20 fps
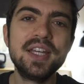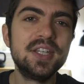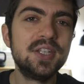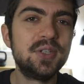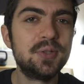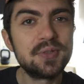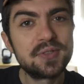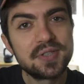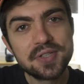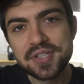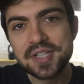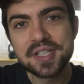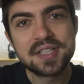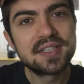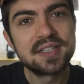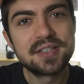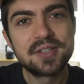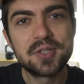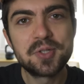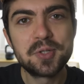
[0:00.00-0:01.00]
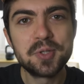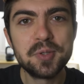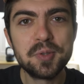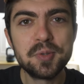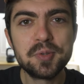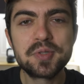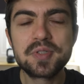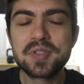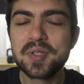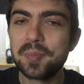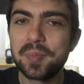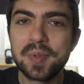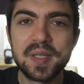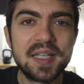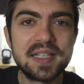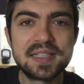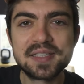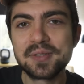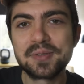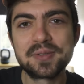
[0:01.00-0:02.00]
You suggested the shoes, so
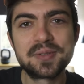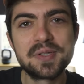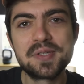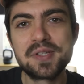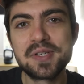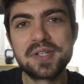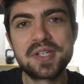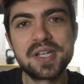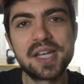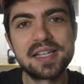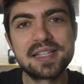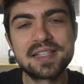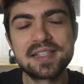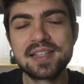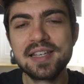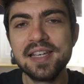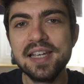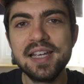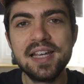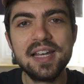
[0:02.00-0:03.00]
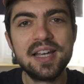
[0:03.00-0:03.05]
please also suggest